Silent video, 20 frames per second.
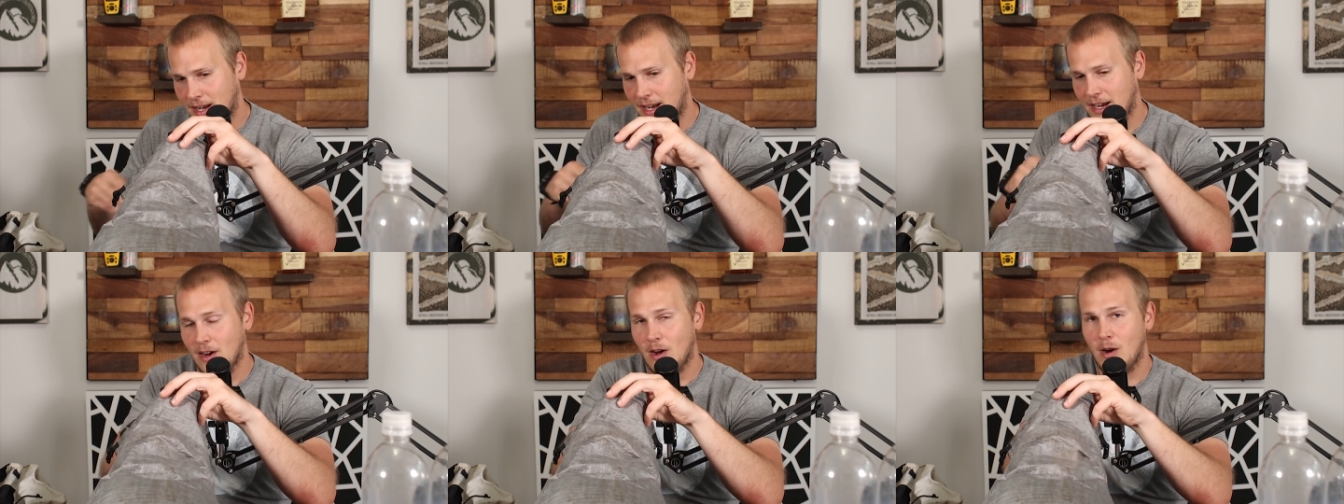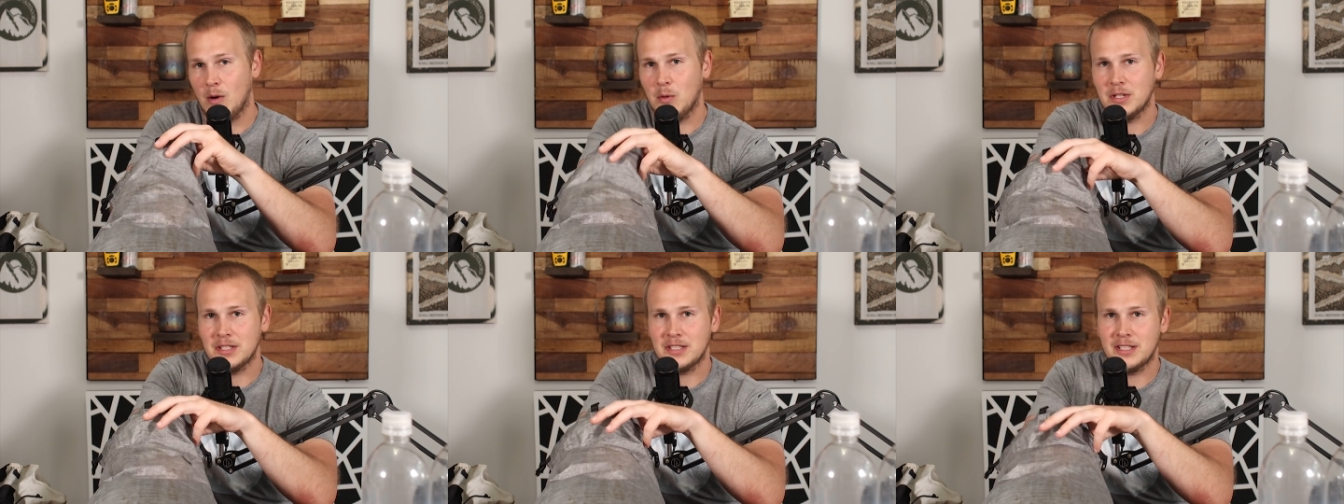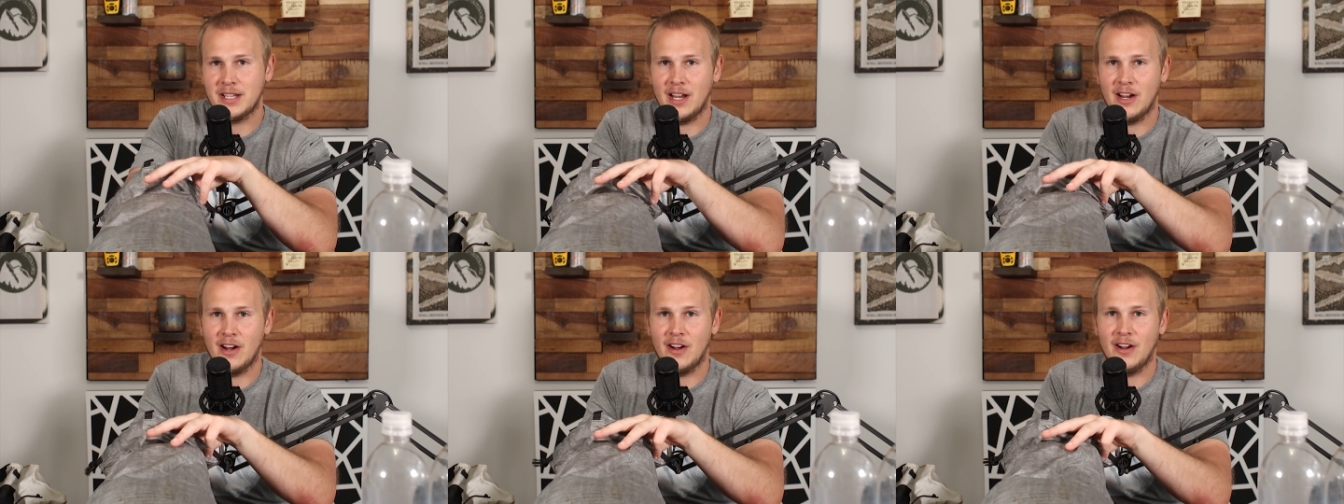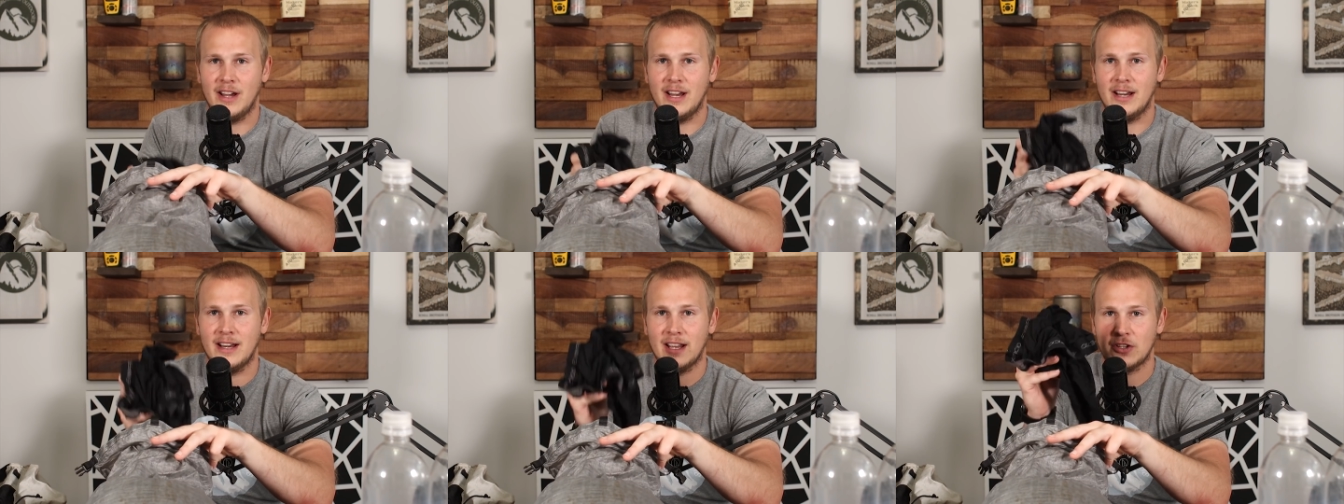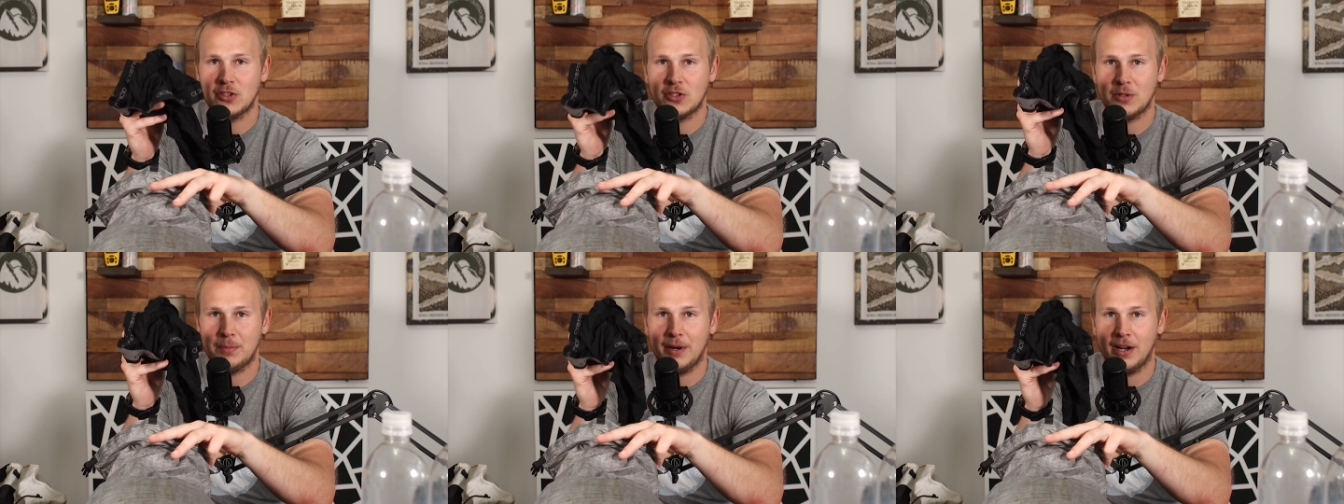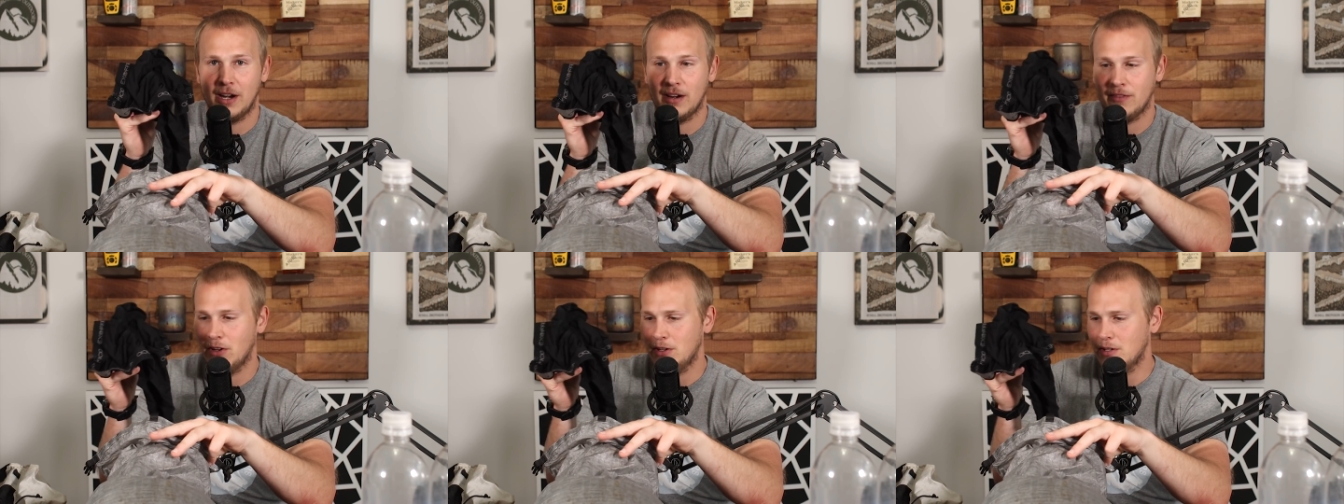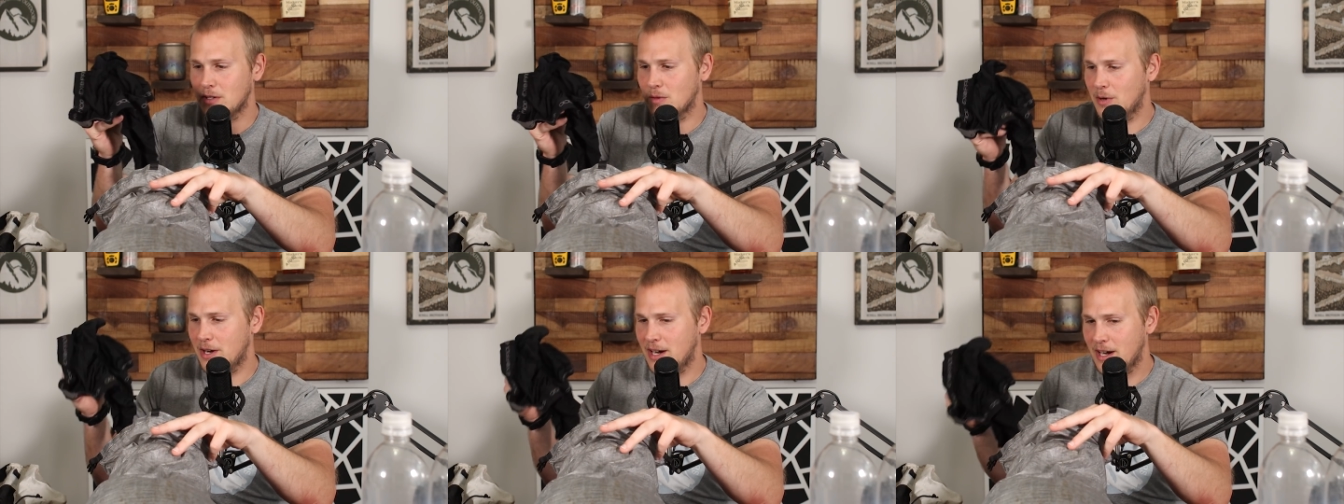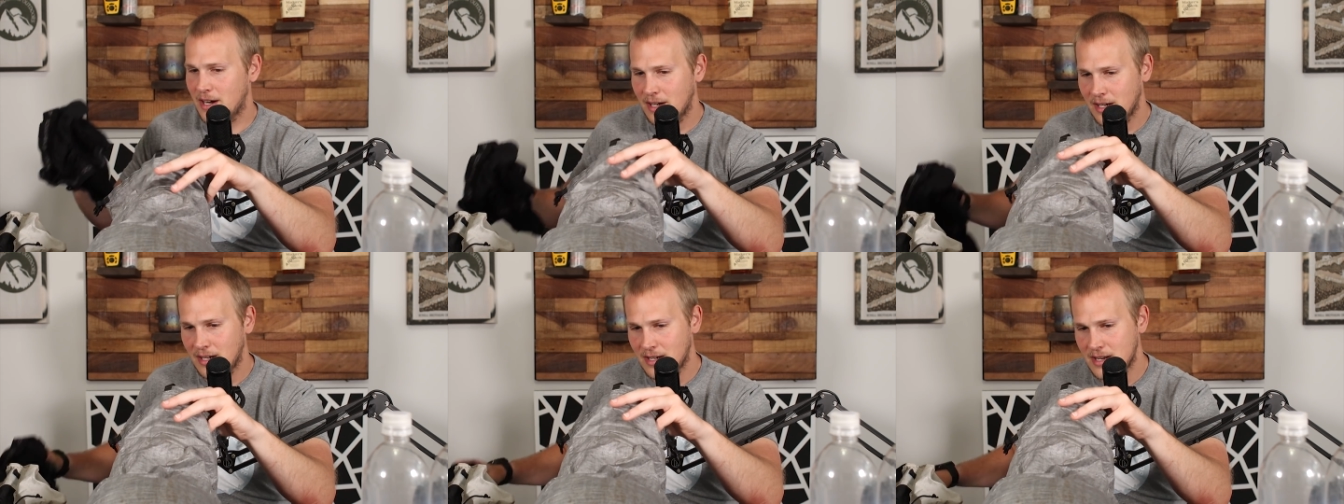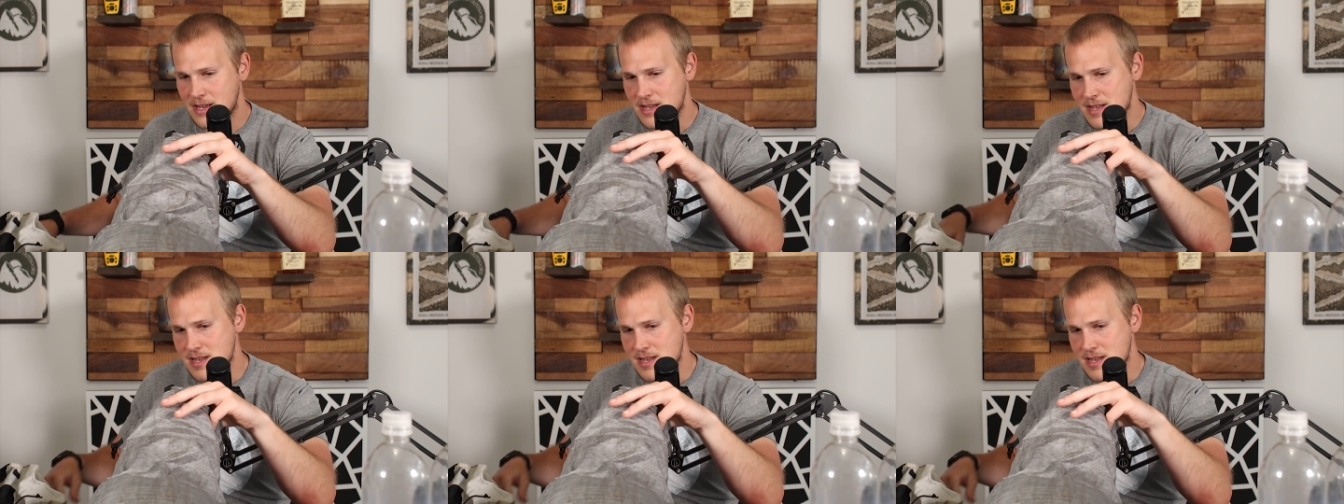I always carry an extra pair of underwear.